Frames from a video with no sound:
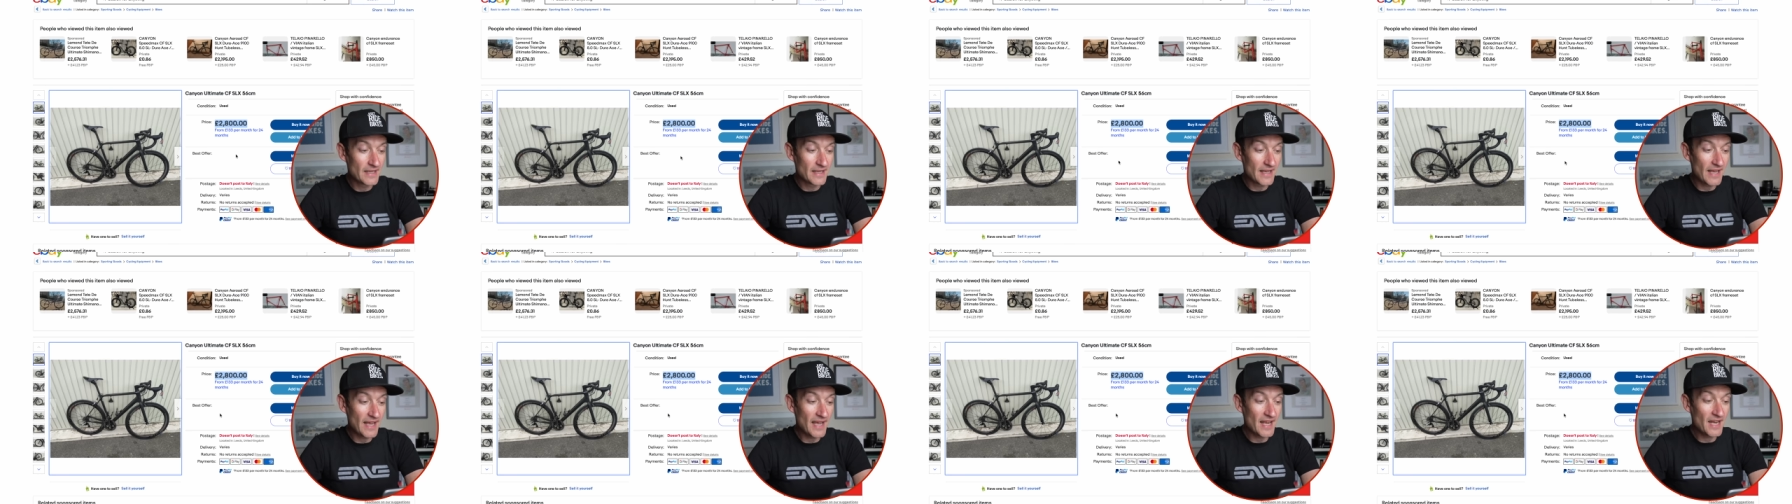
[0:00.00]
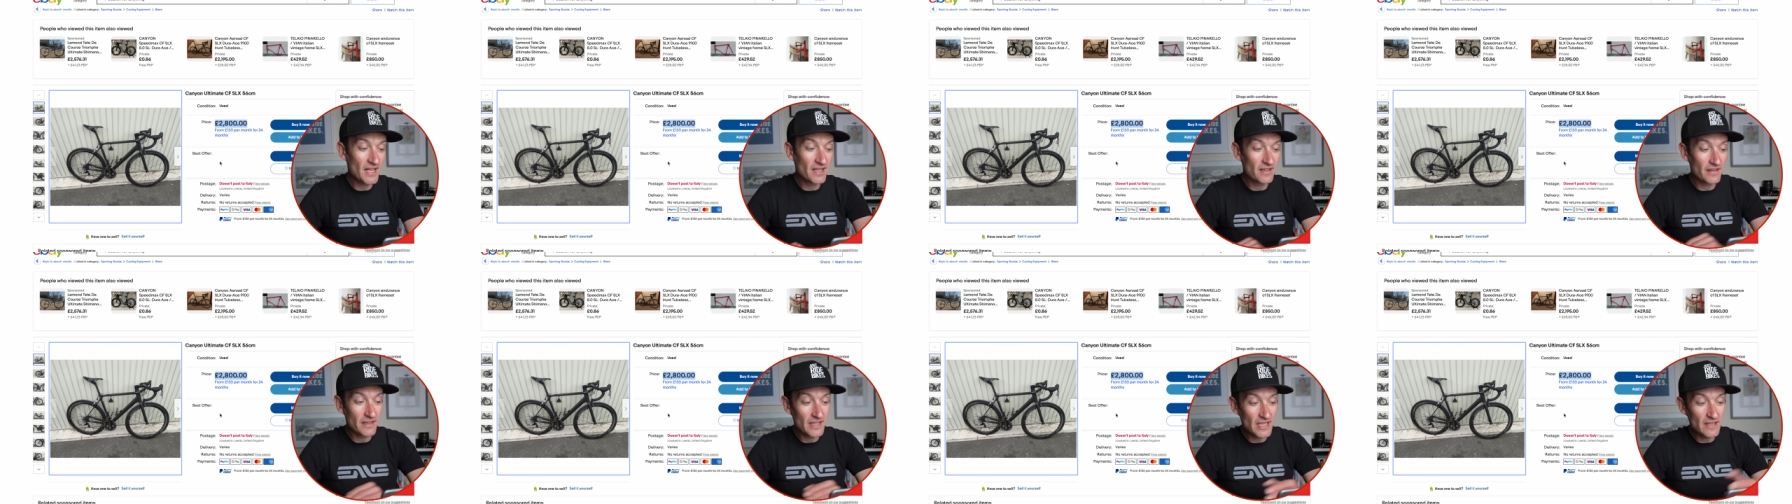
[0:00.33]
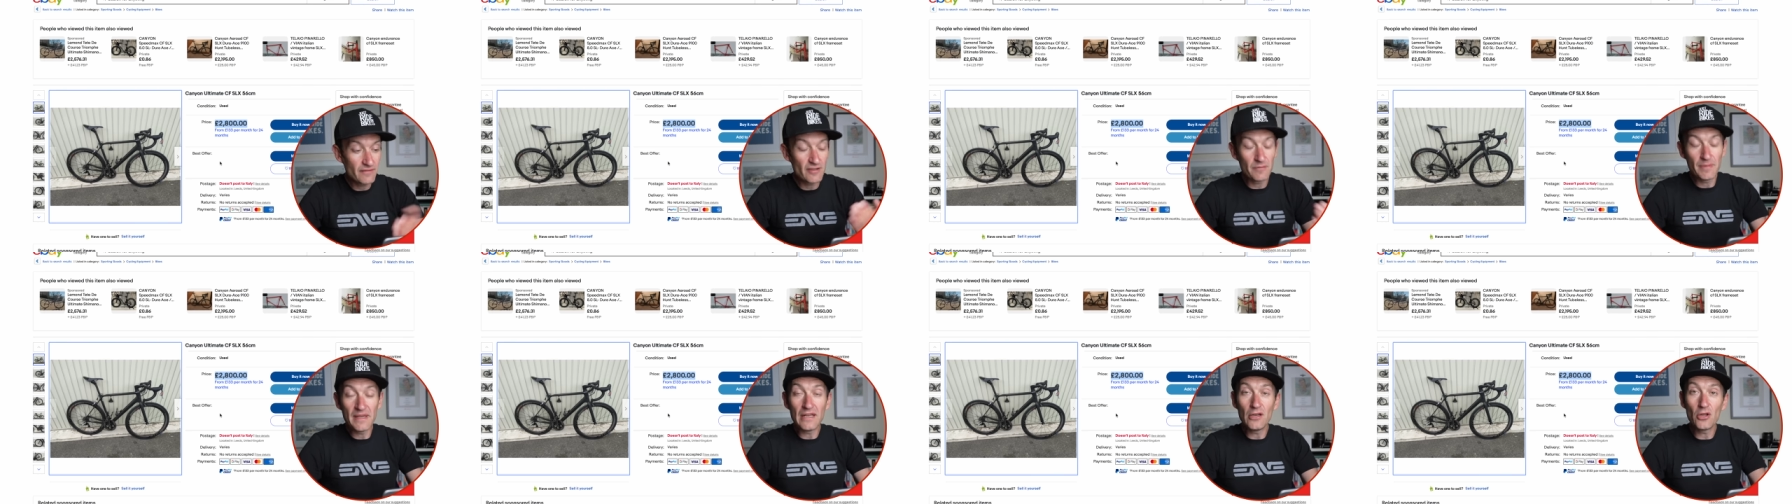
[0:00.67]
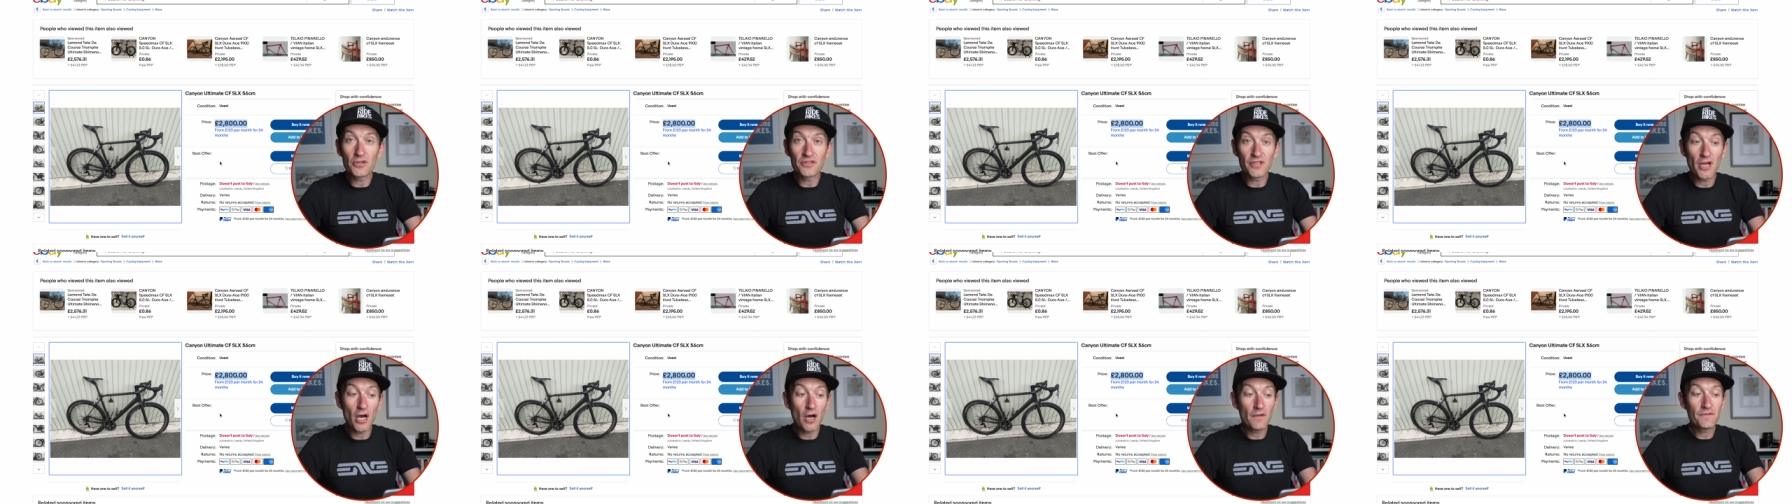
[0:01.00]
And if it's been
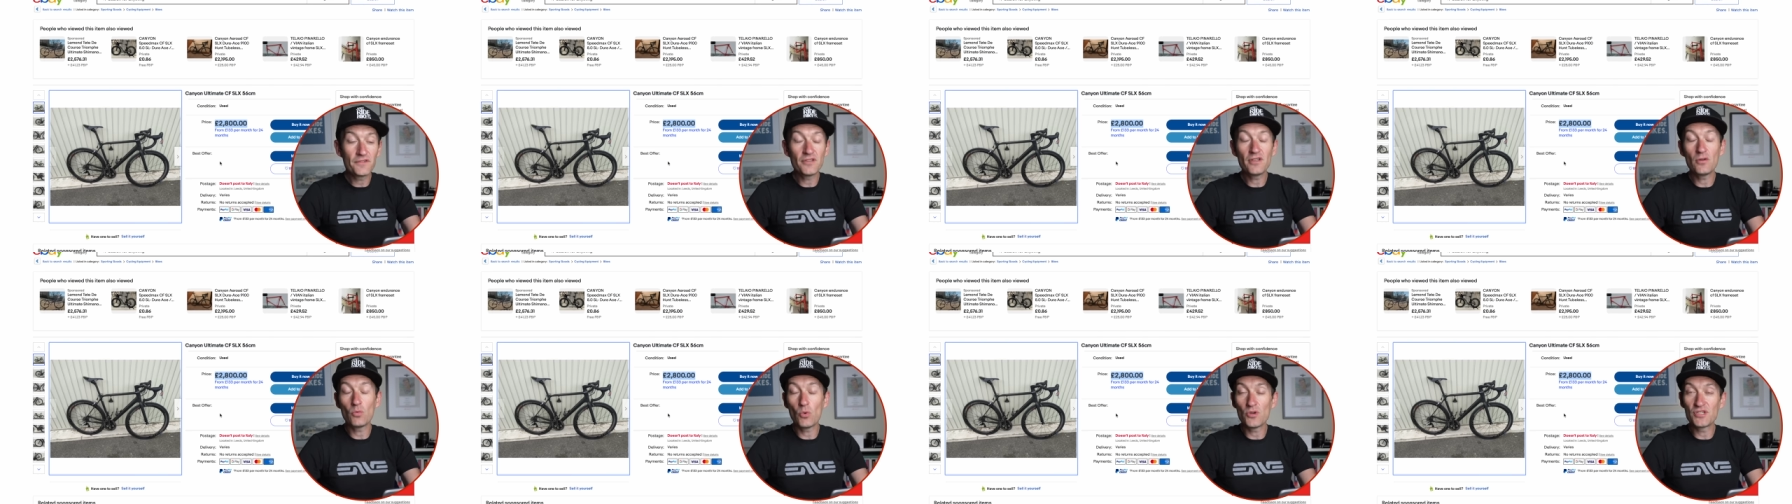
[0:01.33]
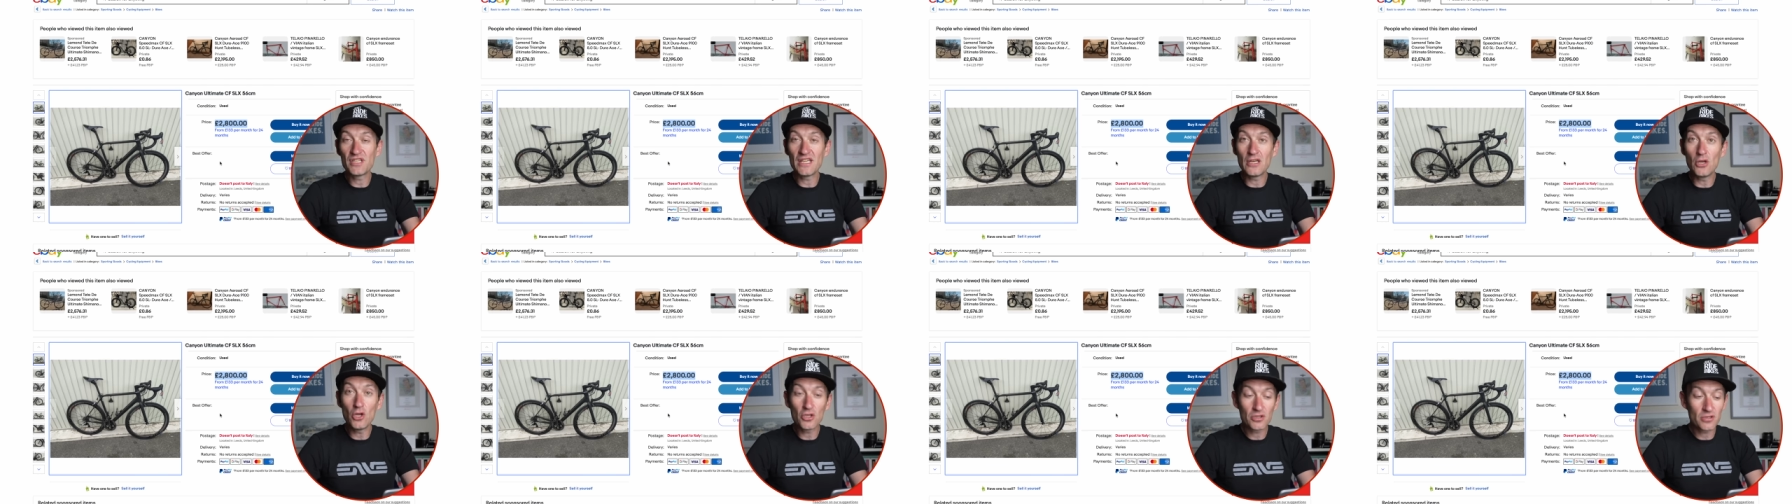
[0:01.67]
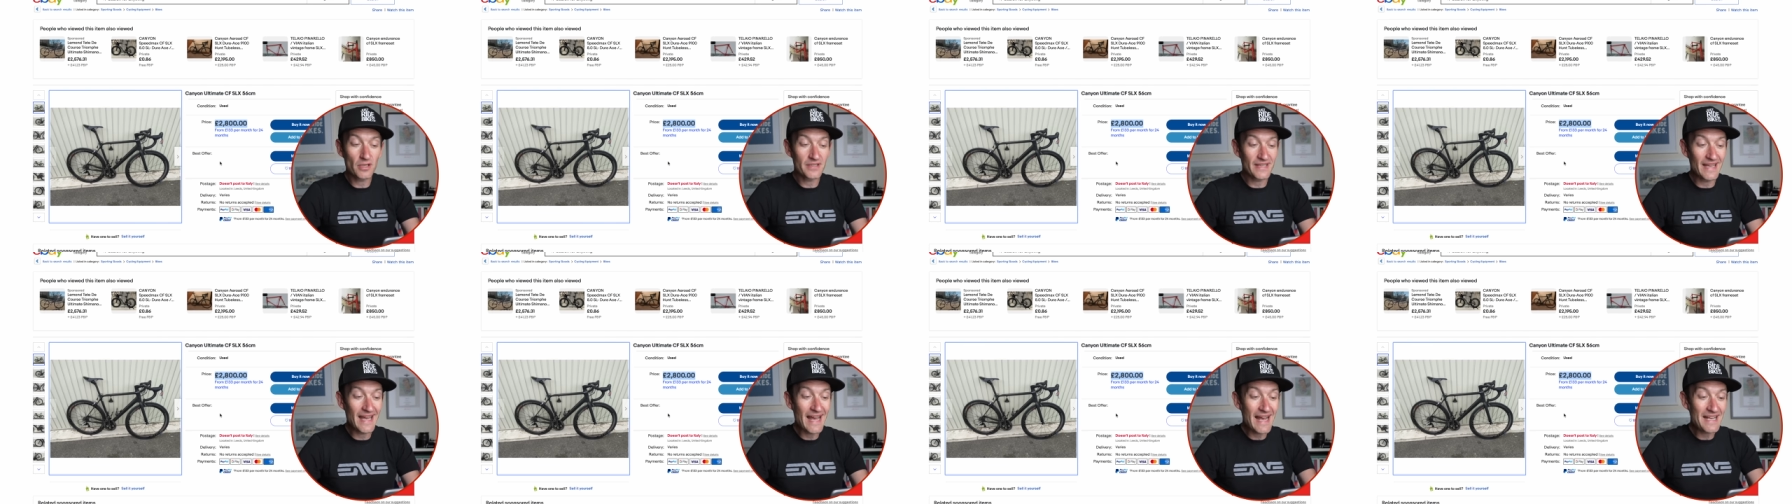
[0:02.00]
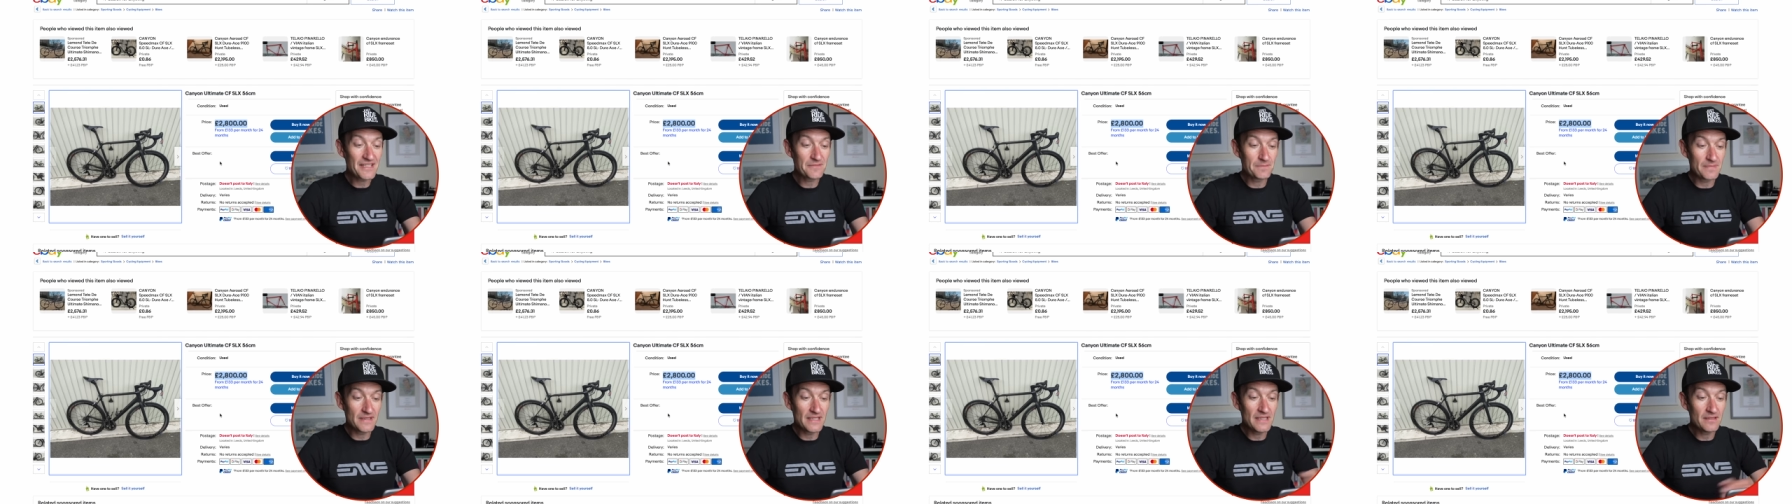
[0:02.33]
looked after, which it looks like it
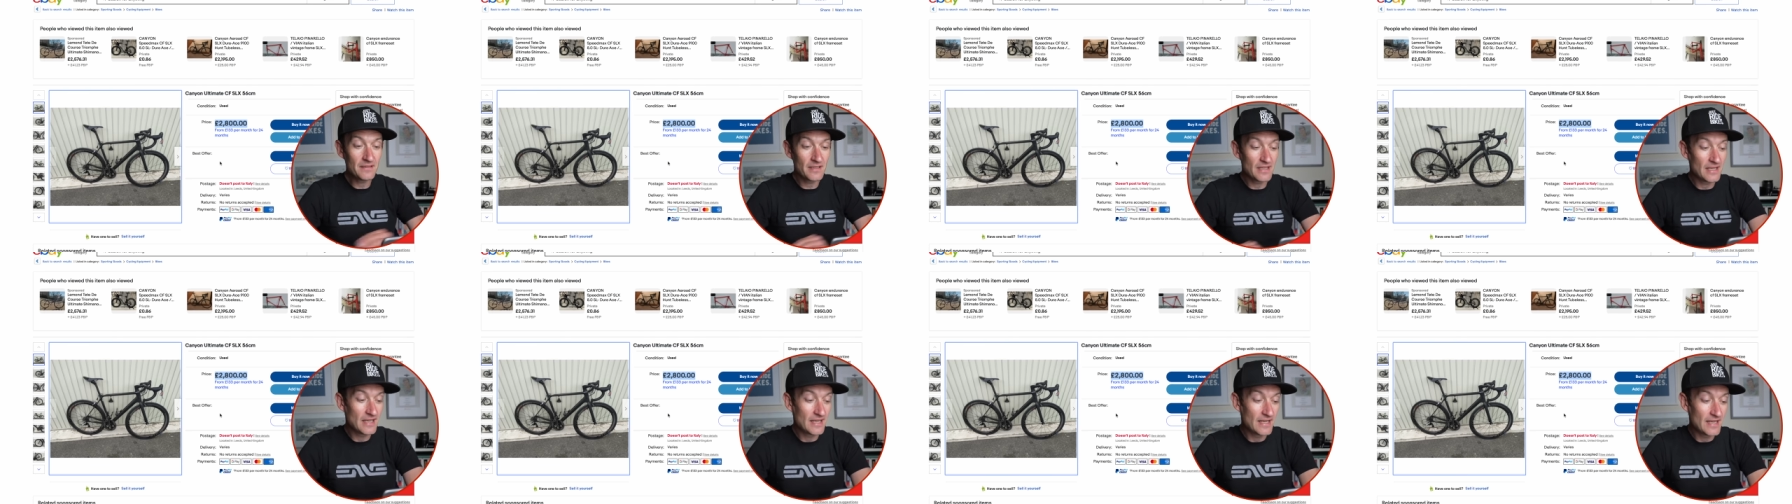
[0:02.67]
has been,